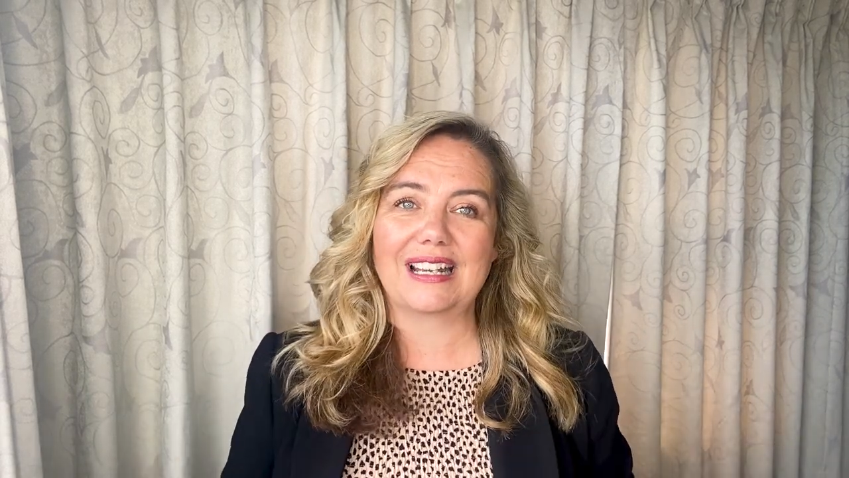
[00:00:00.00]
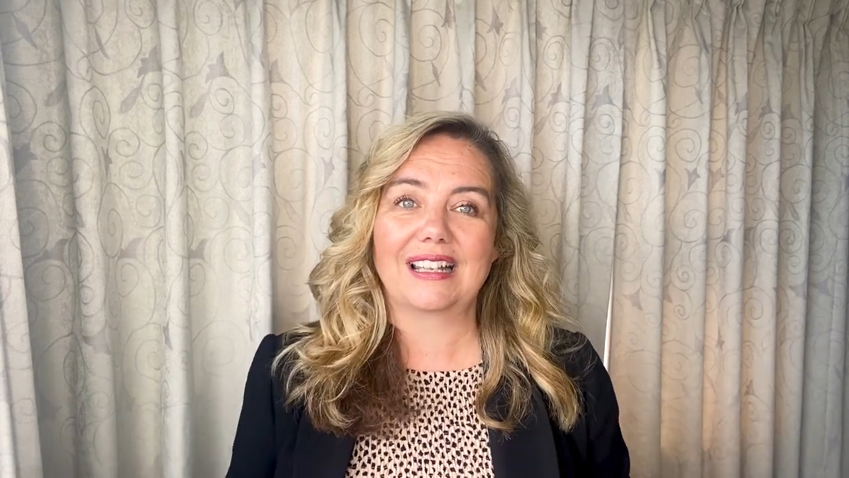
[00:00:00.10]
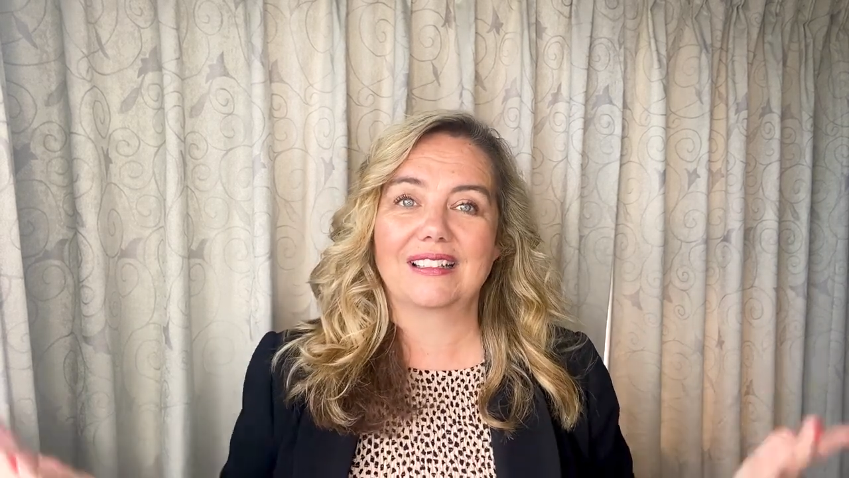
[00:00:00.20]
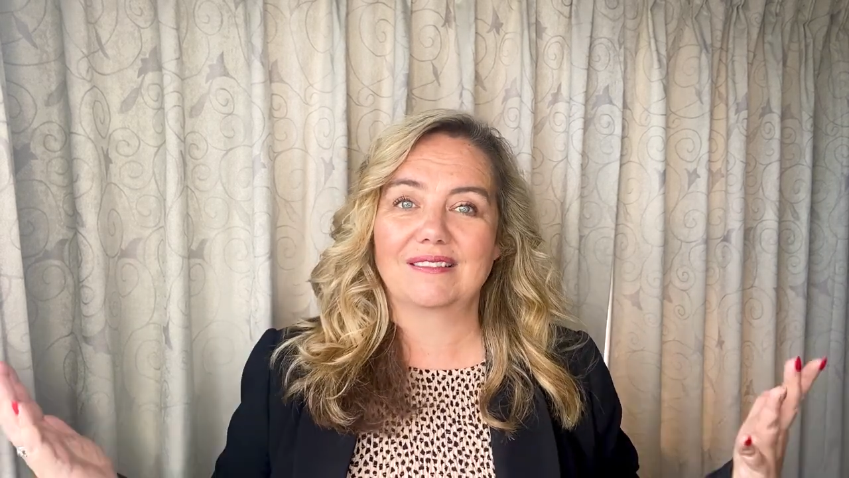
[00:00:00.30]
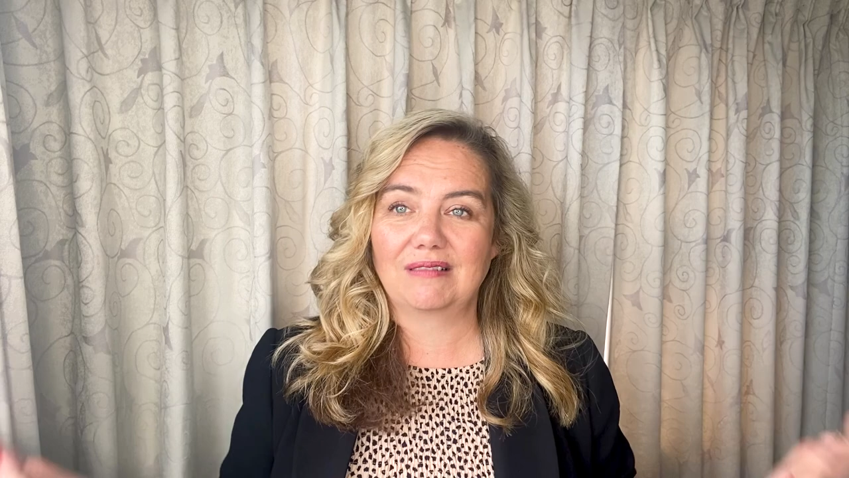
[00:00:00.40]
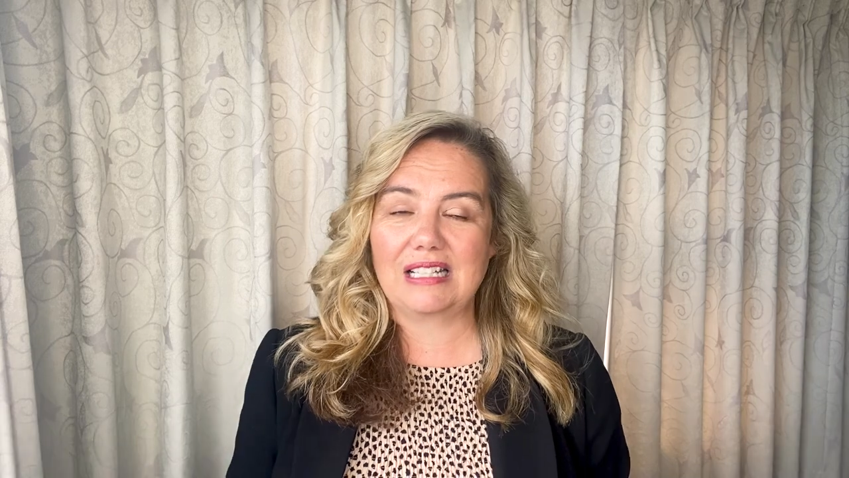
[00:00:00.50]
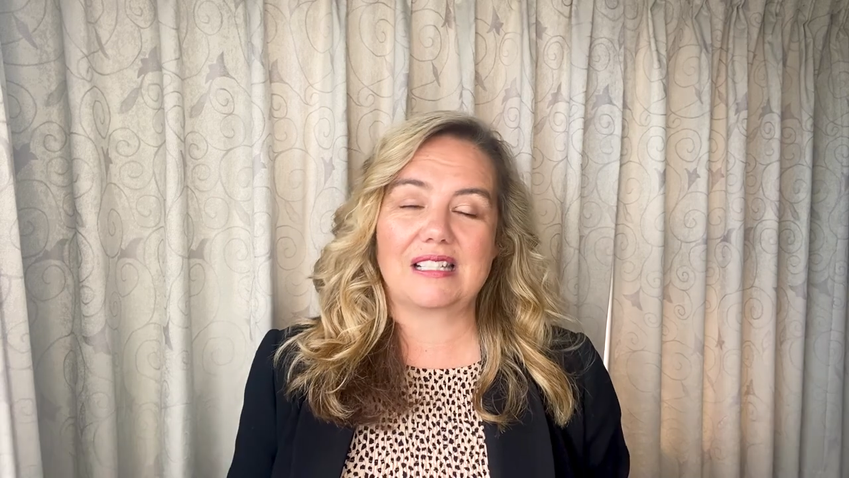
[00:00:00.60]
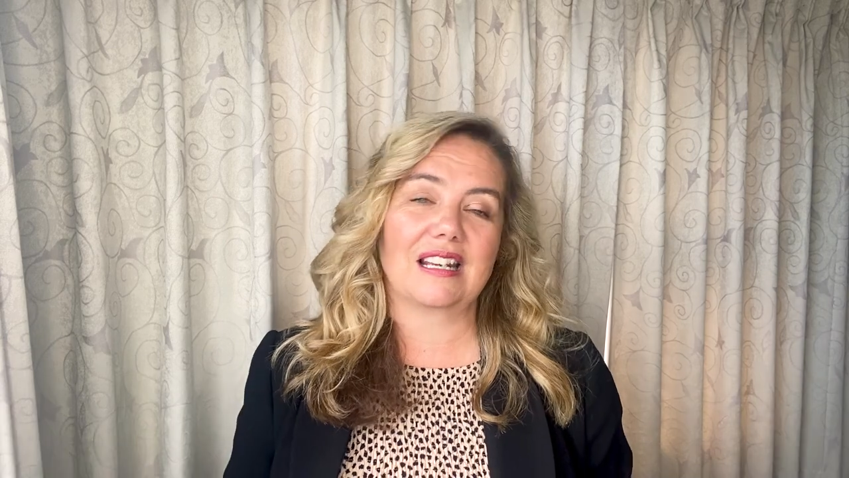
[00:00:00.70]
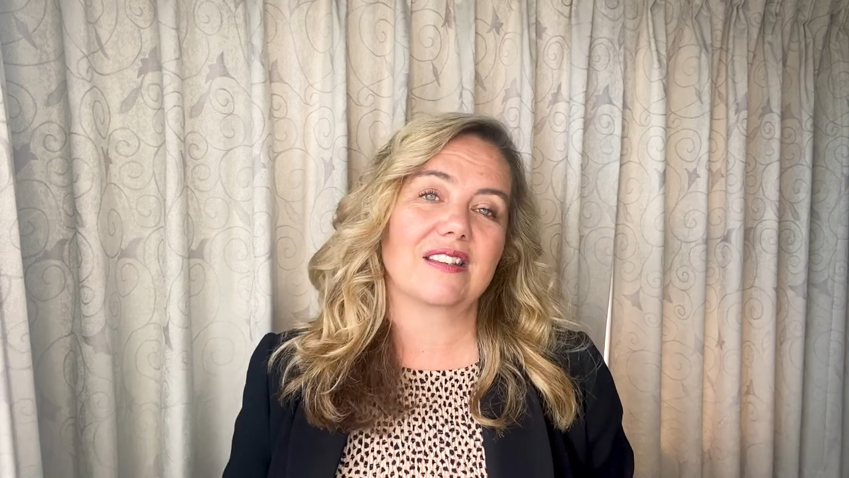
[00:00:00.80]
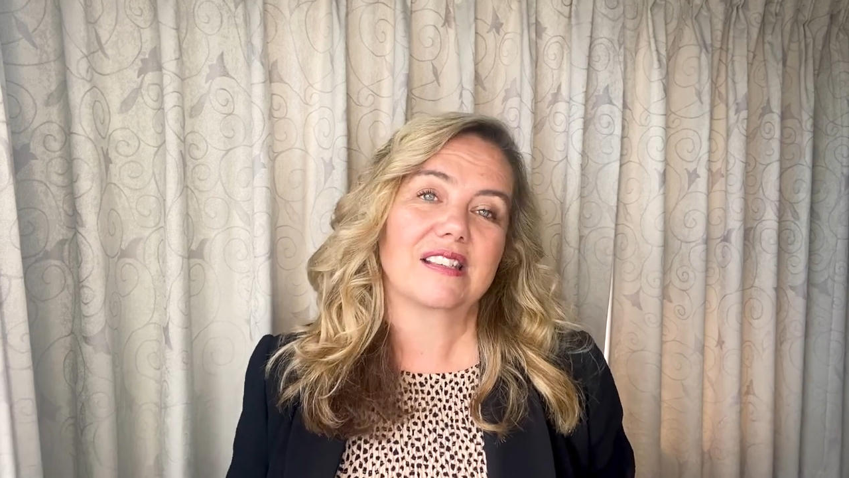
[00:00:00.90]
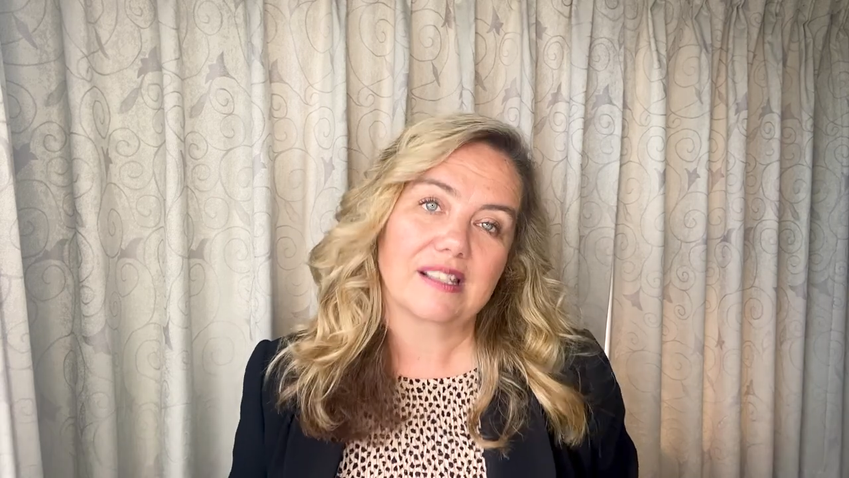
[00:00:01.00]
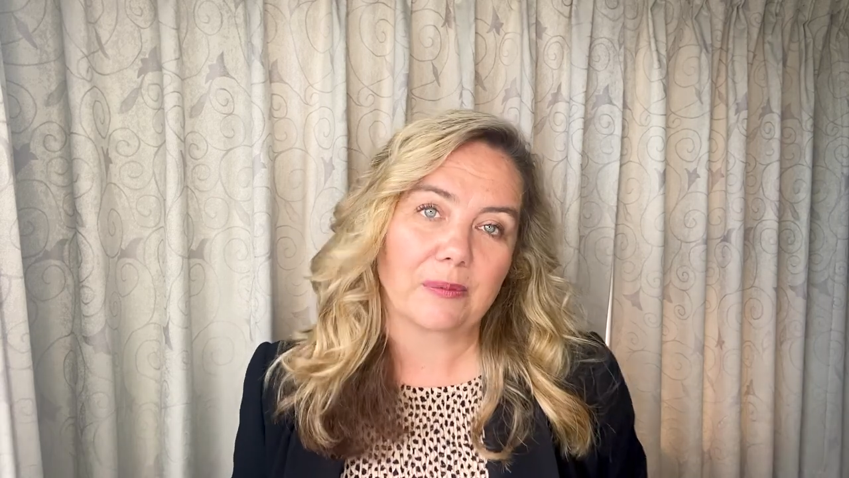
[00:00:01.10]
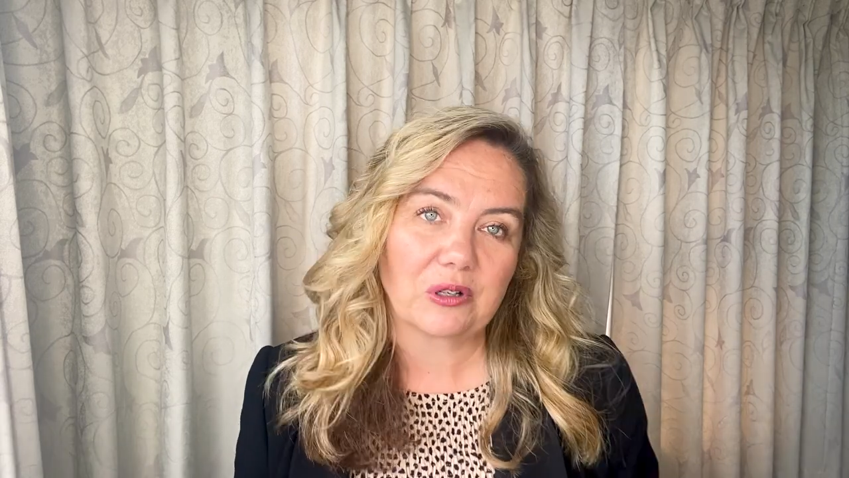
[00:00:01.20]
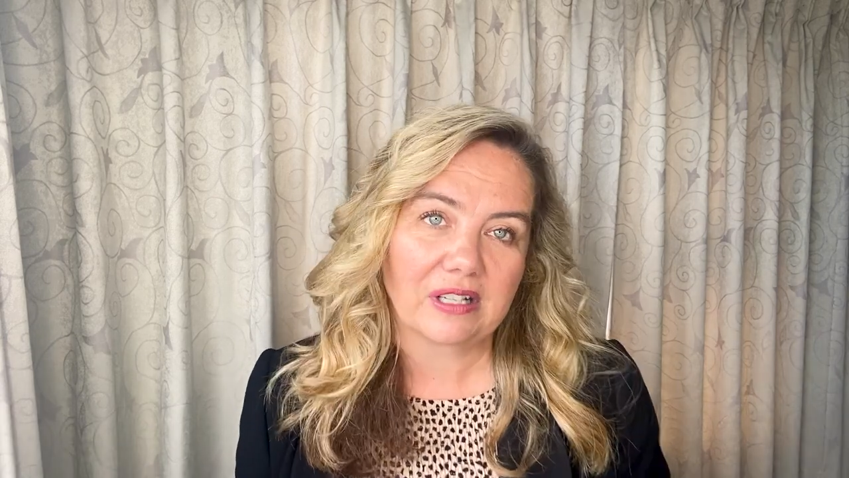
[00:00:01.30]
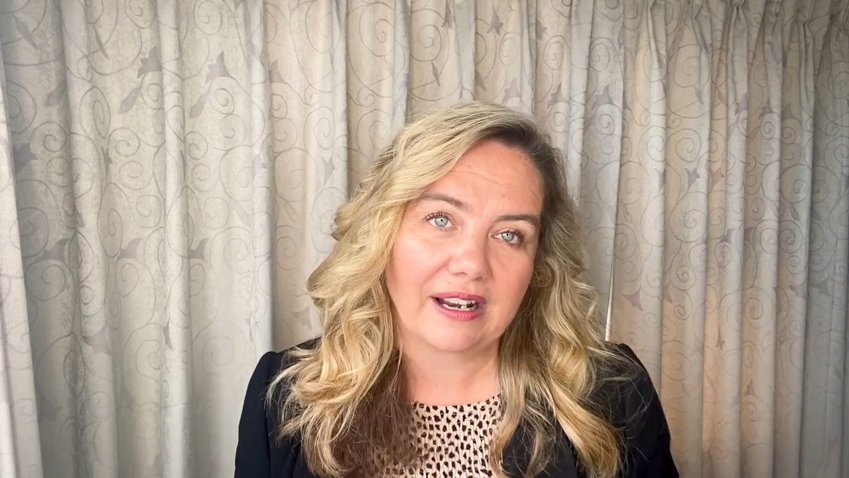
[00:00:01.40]
at least in the
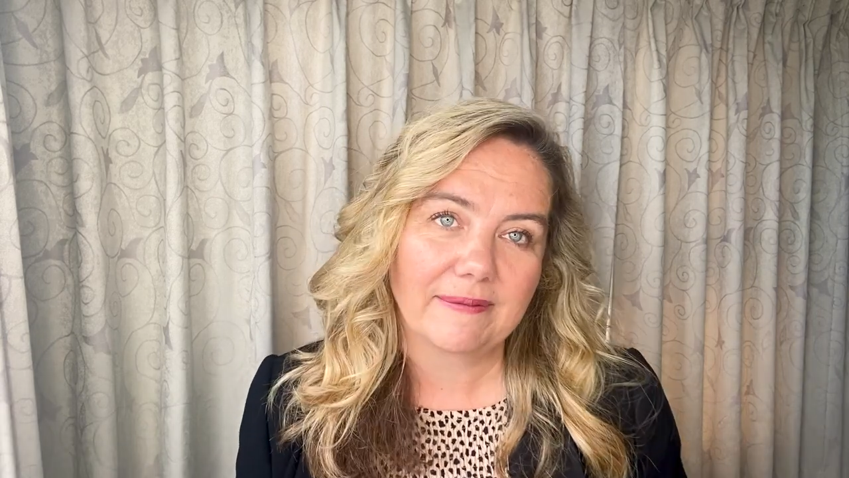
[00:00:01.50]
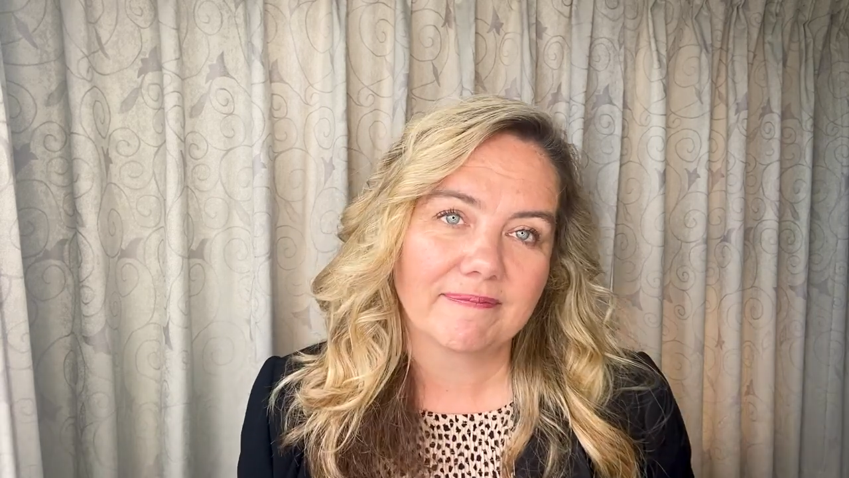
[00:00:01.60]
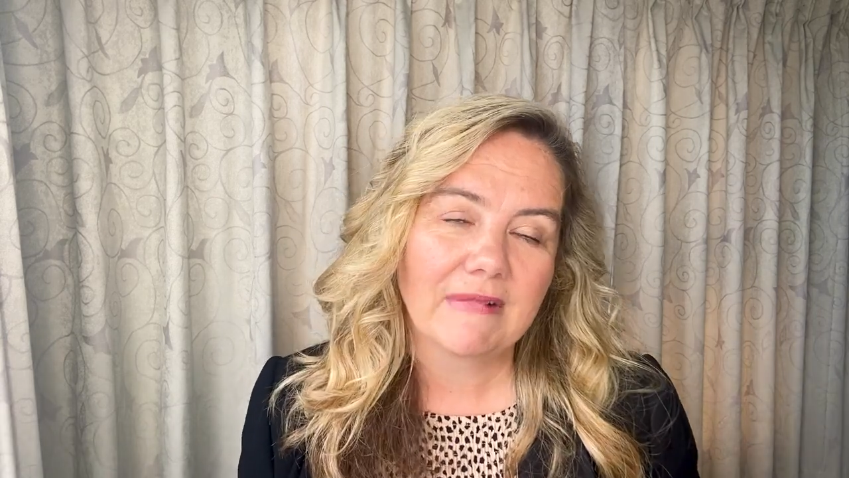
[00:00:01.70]
summertime.